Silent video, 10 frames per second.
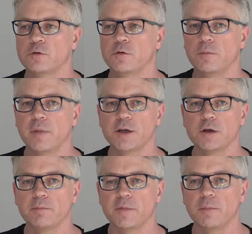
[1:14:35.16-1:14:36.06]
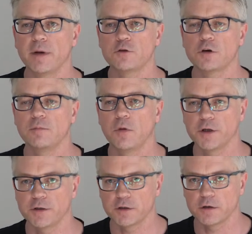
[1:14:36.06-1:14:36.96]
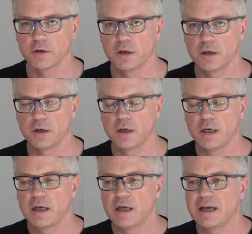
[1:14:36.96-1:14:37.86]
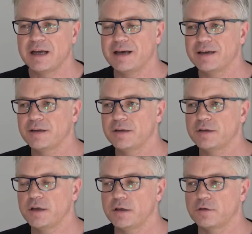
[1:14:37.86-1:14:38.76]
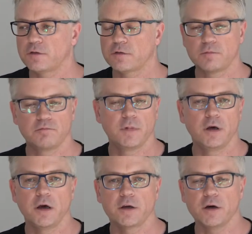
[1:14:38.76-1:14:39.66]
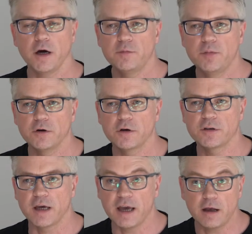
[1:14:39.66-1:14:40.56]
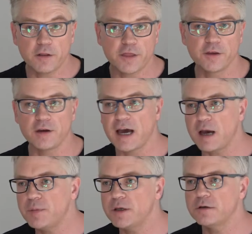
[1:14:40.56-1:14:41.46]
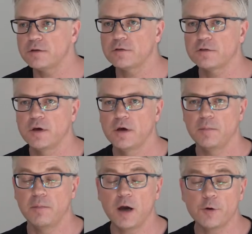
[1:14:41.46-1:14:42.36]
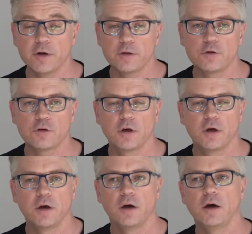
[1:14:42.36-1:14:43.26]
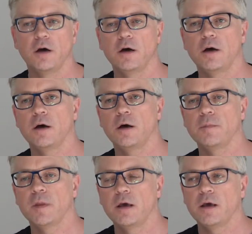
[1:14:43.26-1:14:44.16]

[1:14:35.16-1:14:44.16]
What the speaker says: called The Magic Monitor. And it's a guidebook to health and happiness, marriage. It